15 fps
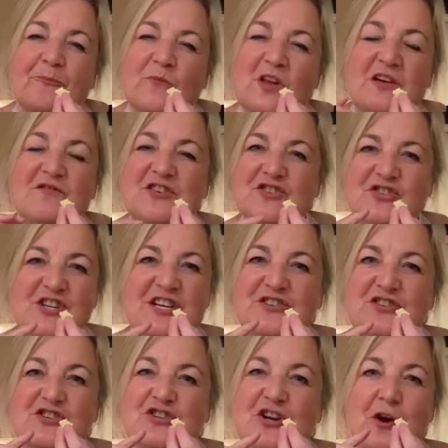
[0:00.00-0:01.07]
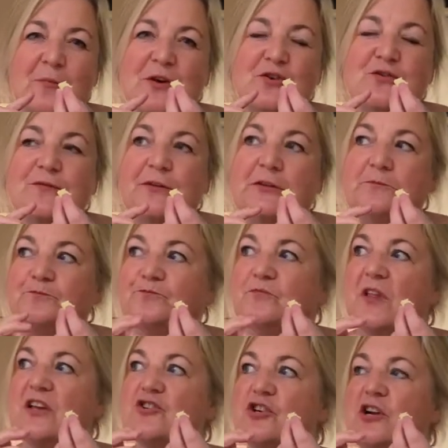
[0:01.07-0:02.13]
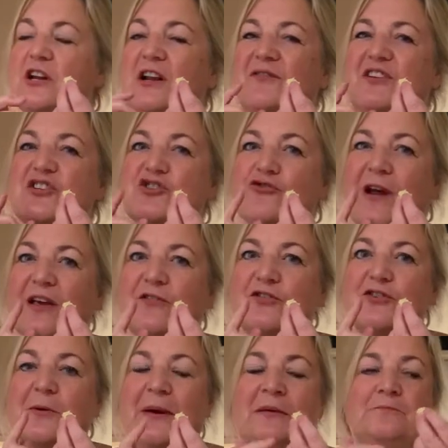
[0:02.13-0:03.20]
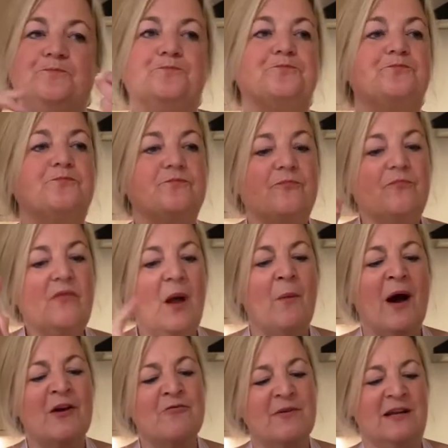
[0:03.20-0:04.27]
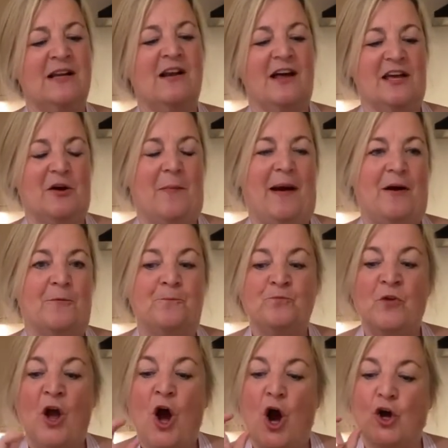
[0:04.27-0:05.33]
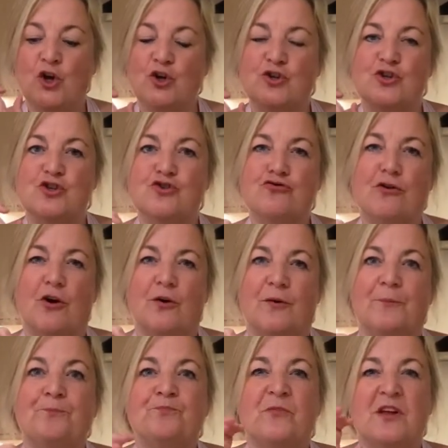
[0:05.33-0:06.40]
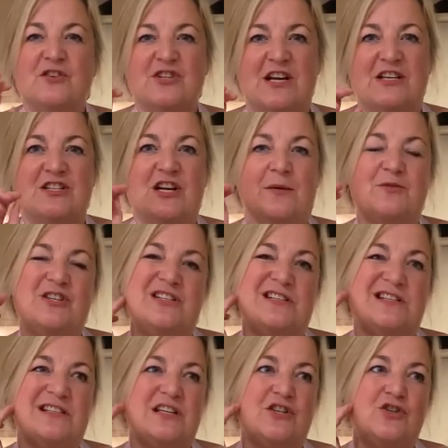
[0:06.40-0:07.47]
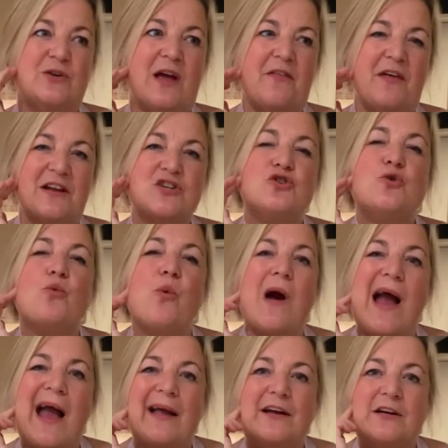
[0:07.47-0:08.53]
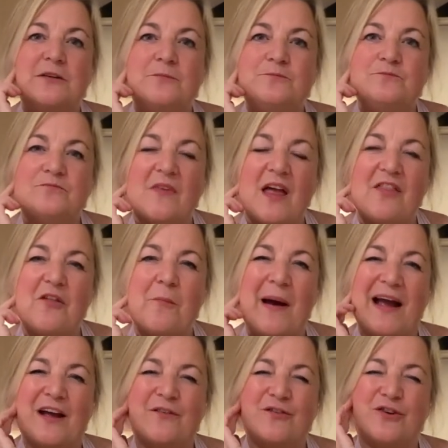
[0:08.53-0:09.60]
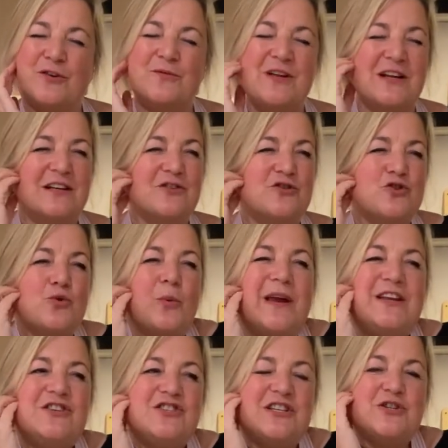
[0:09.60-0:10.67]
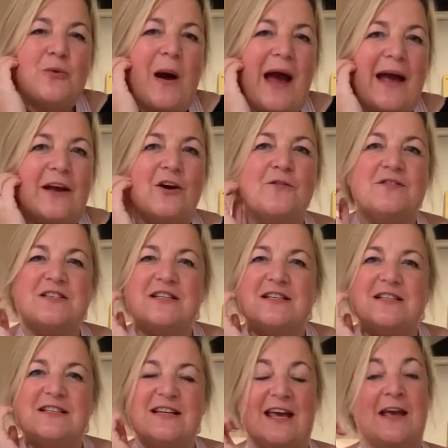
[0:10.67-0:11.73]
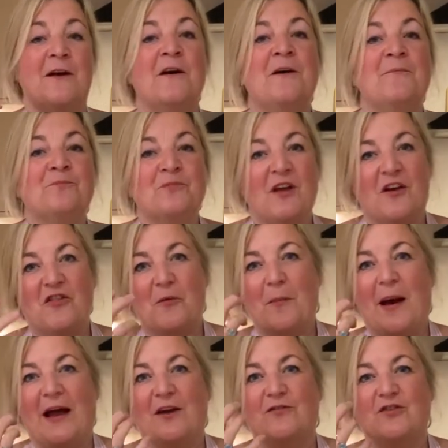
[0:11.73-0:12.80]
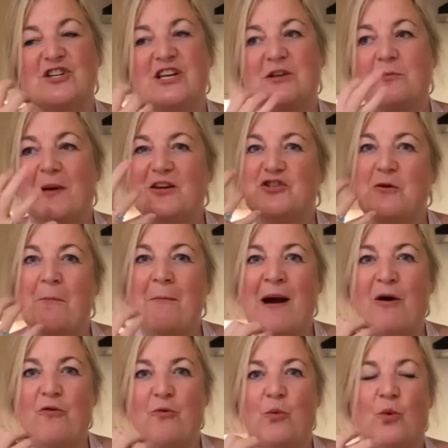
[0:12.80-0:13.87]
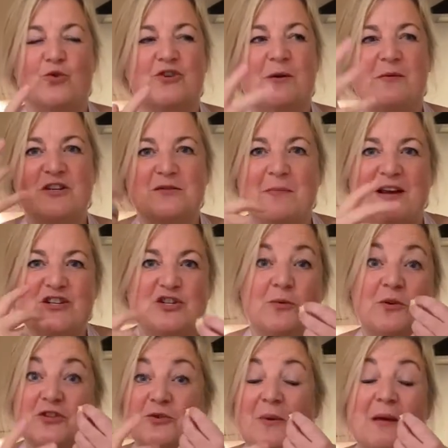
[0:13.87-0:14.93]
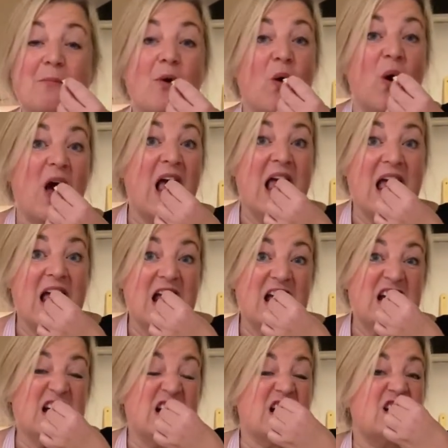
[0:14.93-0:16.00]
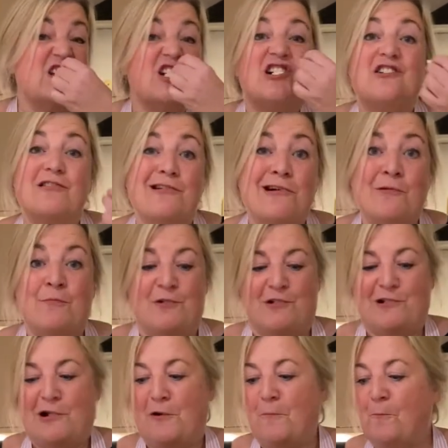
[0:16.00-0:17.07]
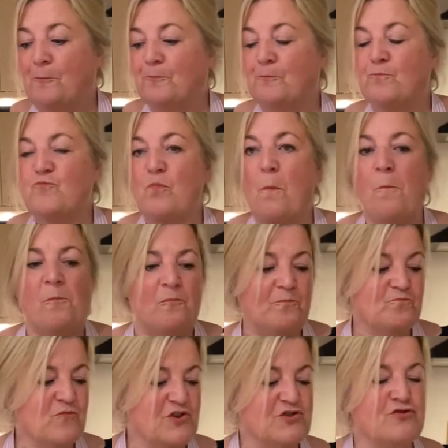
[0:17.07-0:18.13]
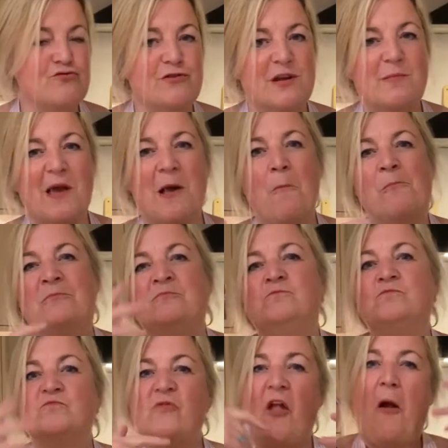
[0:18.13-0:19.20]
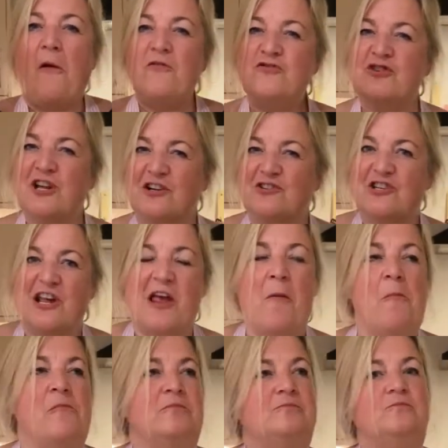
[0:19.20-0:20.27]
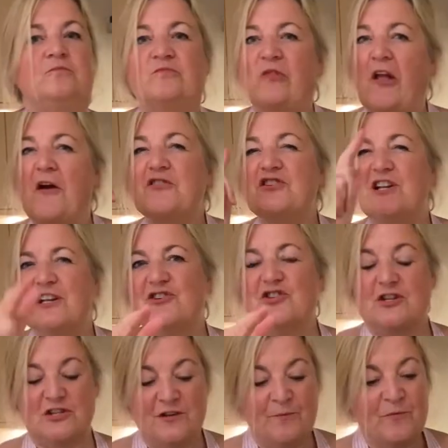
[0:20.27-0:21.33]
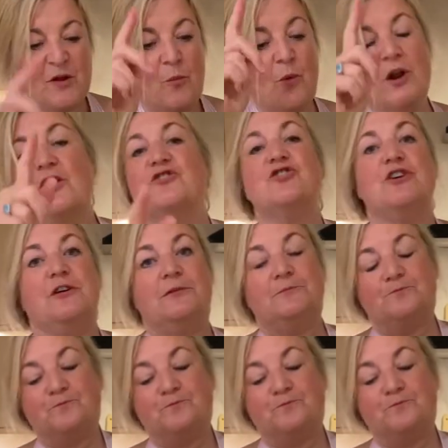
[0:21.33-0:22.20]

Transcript: This cheese is so beautiful. It's got a lovely strength to it. What I really like about a good, strong cheddar type cheese is you get that twang. The back of that little twingy twang of acidity at the back of your makes your mouth watering. It just makes you want to eat more because you can't help yourself. It's creamy, nutty, delicious. What I'll do